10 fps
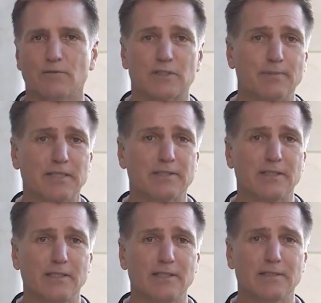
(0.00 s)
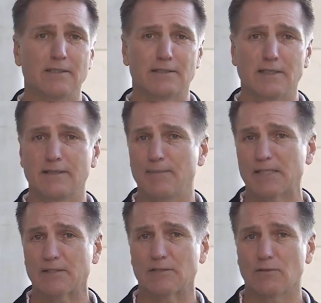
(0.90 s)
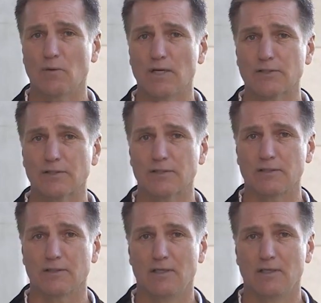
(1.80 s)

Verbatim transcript: which makes it easy to send the message to Washington.